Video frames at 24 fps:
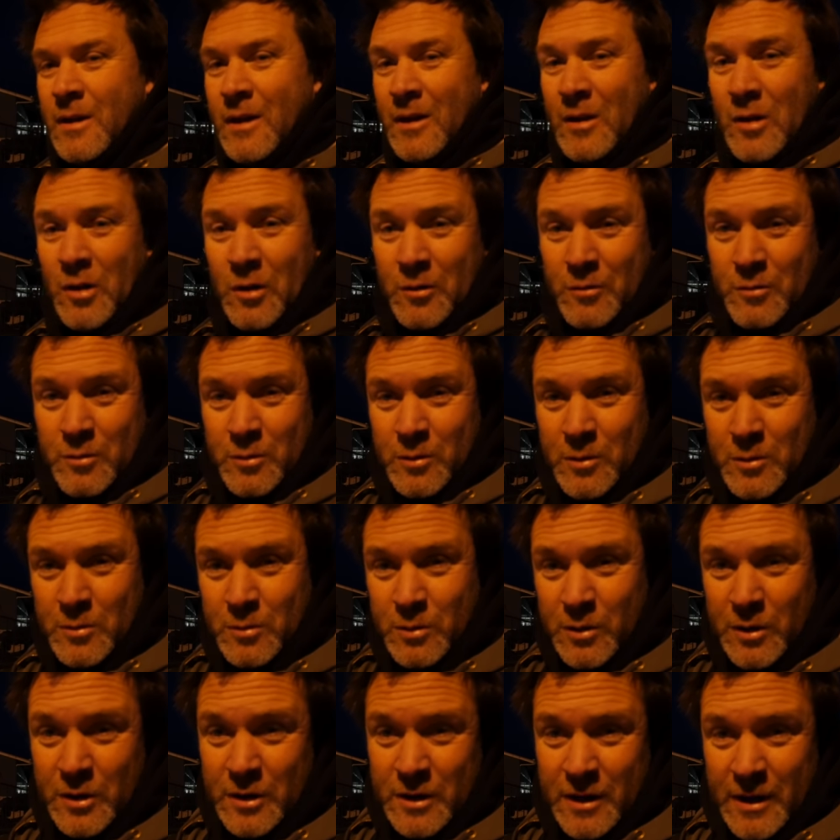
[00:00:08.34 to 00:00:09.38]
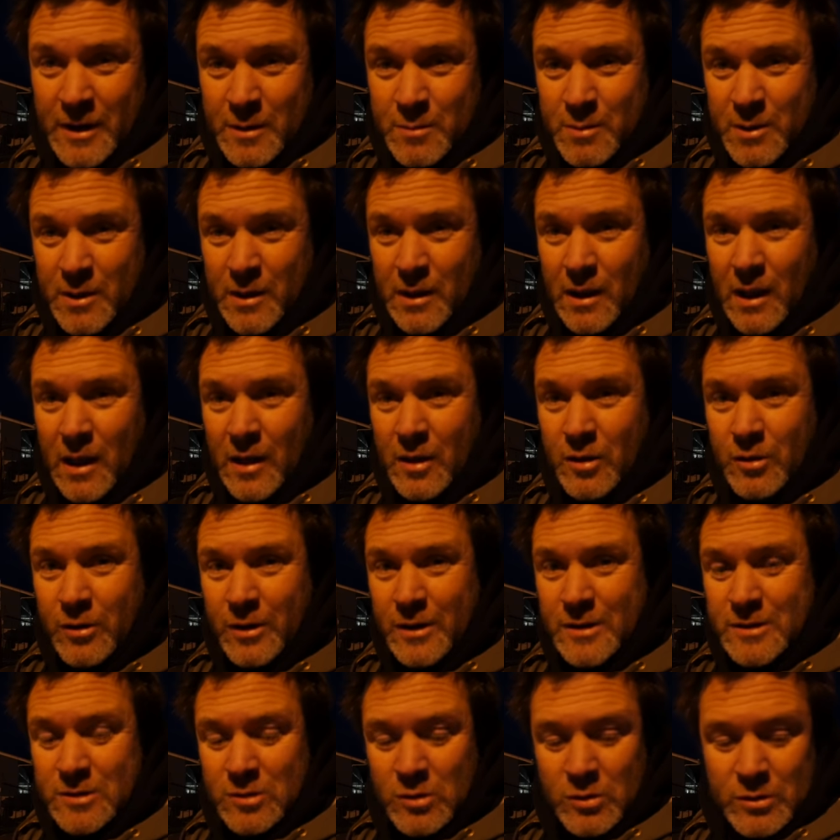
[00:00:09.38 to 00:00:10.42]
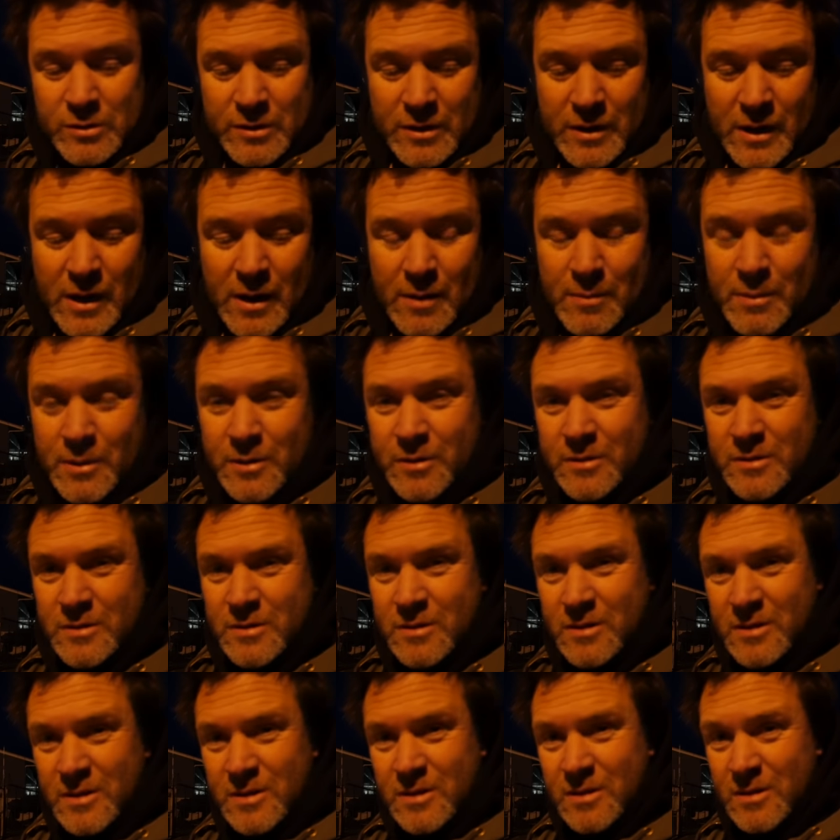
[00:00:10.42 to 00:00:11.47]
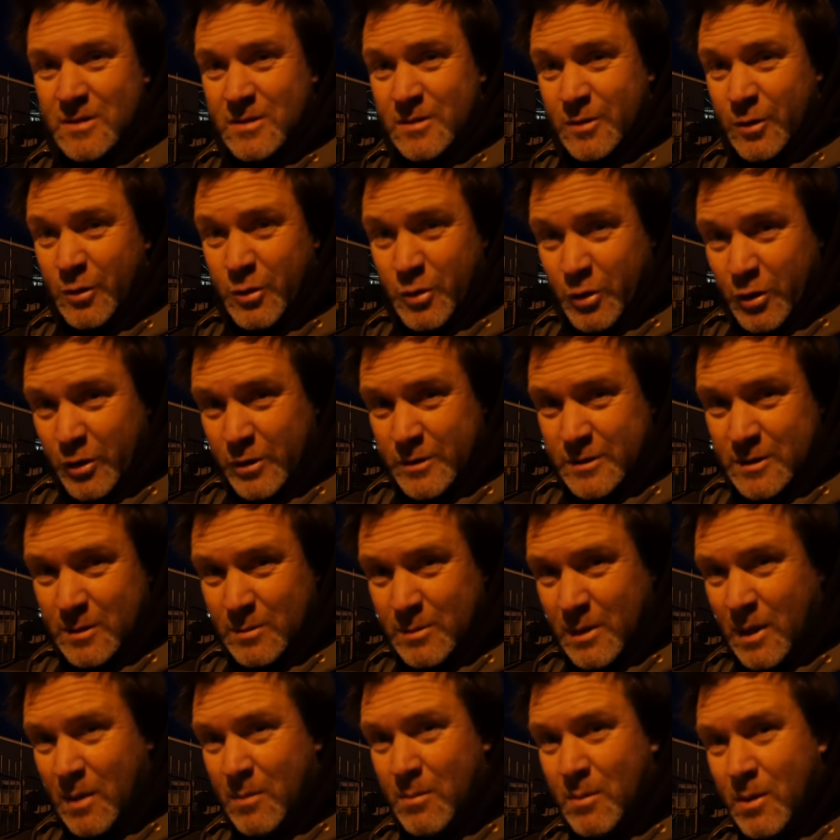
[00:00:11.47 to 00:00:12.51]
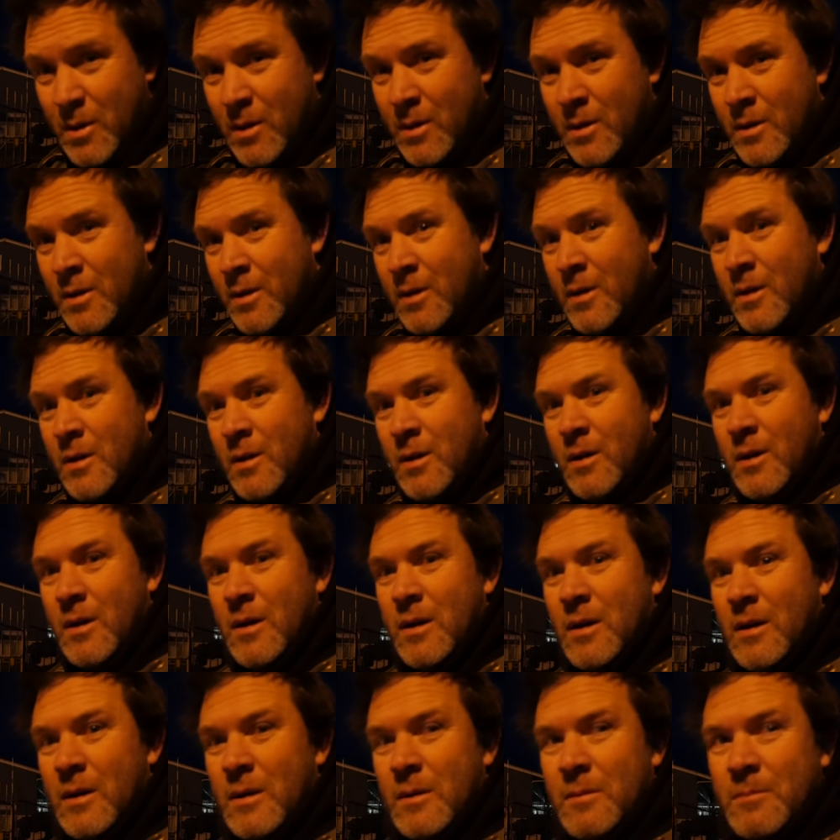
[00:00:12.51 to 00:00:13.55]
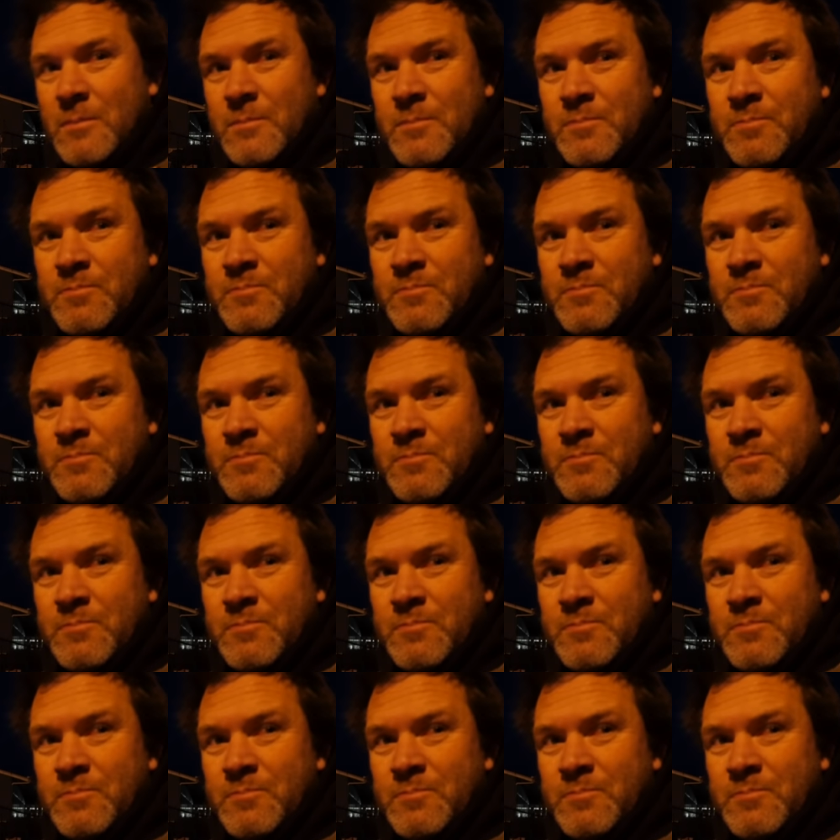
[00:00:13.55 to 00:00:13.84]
hopefully we're going to need a bit of luck on our side today because it's the 3rd of September. Um,